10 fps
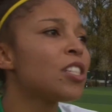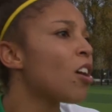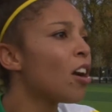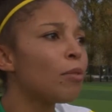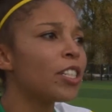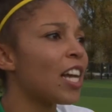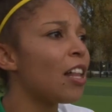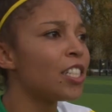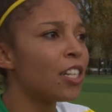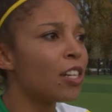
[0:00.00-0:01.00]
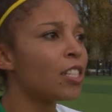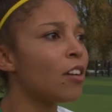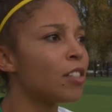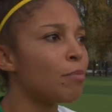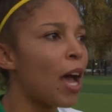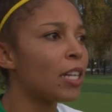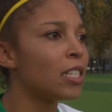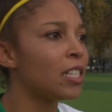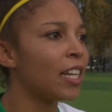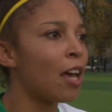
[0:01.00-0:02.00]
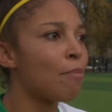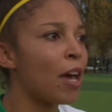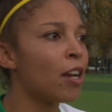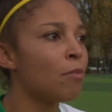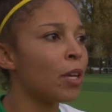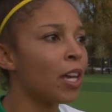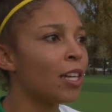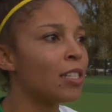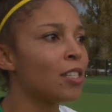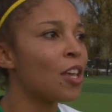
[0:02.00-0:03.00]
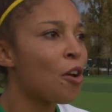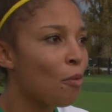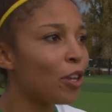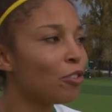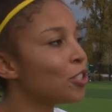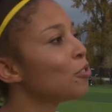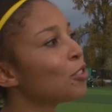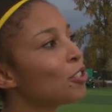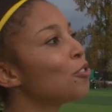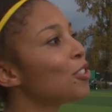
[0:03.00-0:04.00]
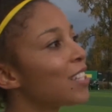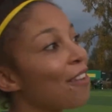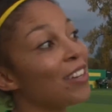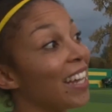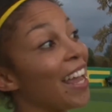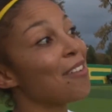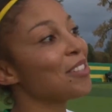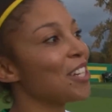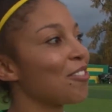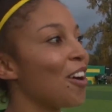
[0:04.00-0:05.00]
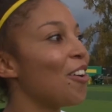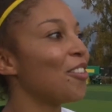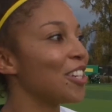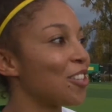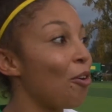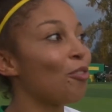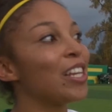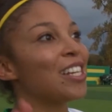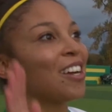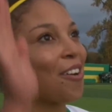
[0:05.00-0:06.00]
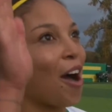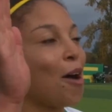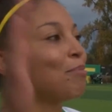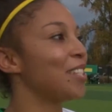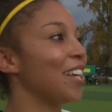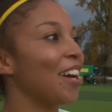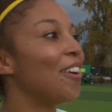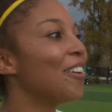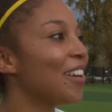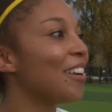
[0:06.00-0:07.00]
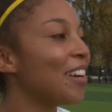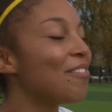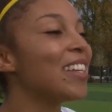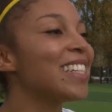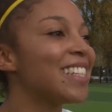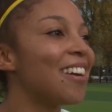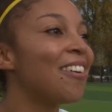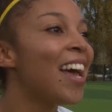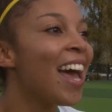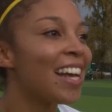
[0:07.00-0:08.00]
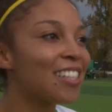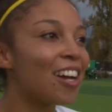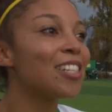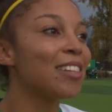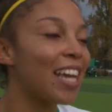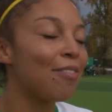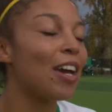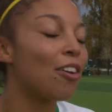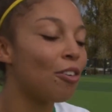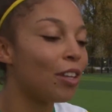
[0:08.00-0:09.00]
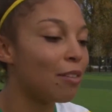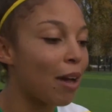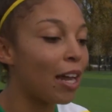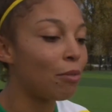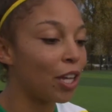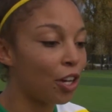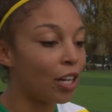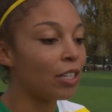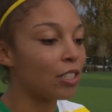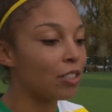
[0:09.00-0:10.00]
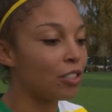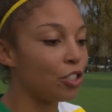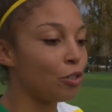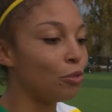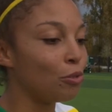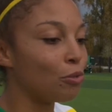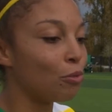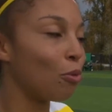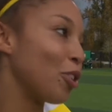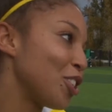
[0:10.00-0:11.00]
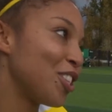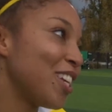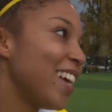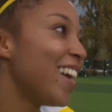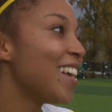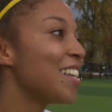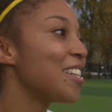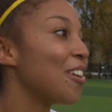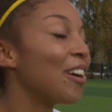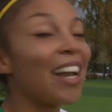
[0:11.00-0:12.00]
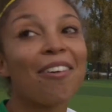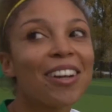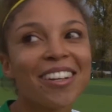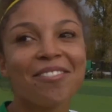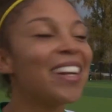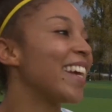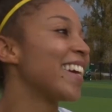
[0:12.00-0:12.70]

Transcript: Just hard work, challenging ourselves in practice to get better, because when you do lose 7 games in a row, there's only up to go, you know what I mean? So as long as we kept that goal in mind, we couldn't do worse. Mm-hmm. So, and now we're winning.